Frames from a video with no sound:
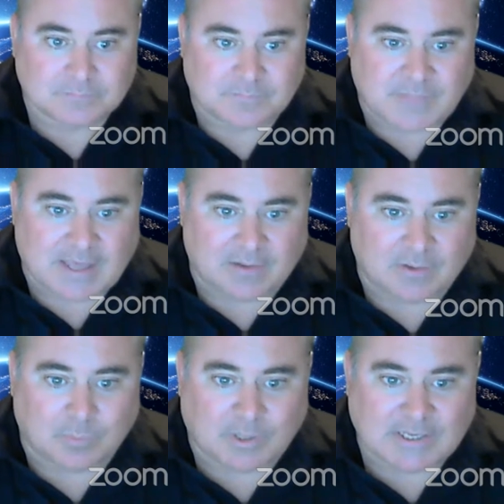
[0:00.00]
that
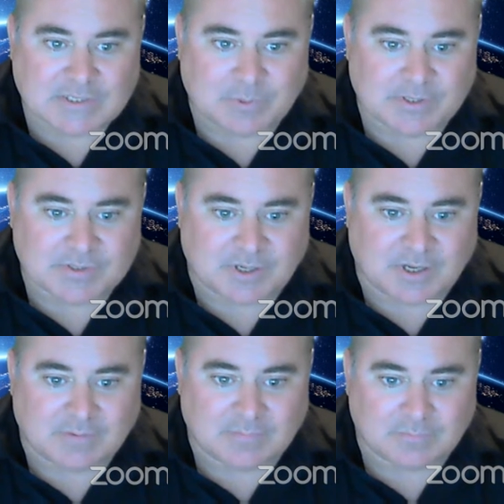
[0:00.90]
little place we just
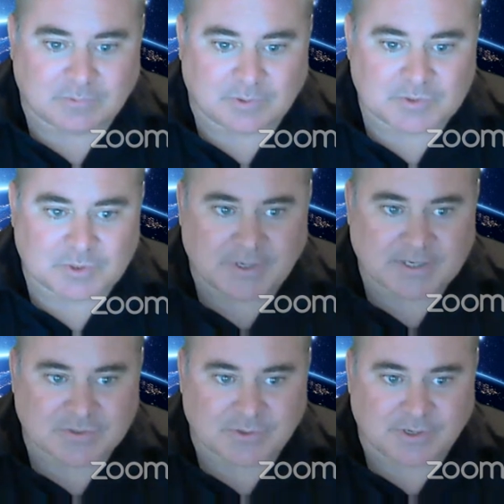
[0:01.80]
we'll show it
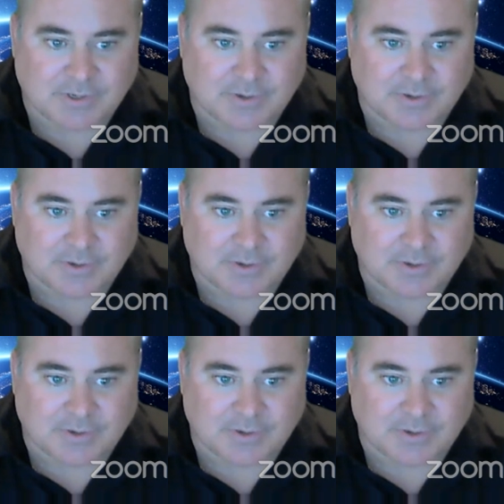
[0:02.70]
next screen here,